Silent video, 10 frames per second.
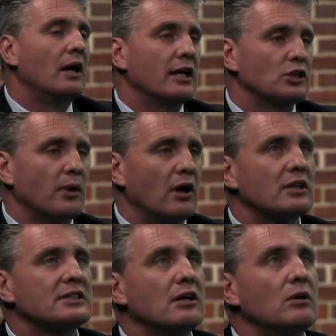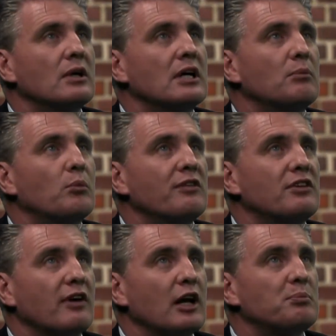Yes, we are. So we've
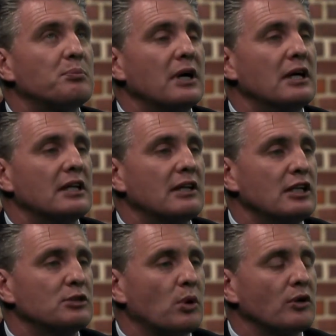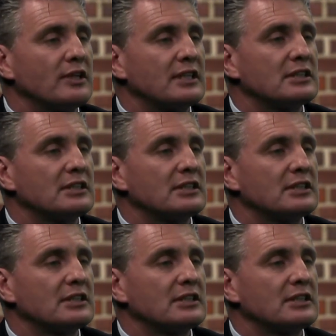developed these projects.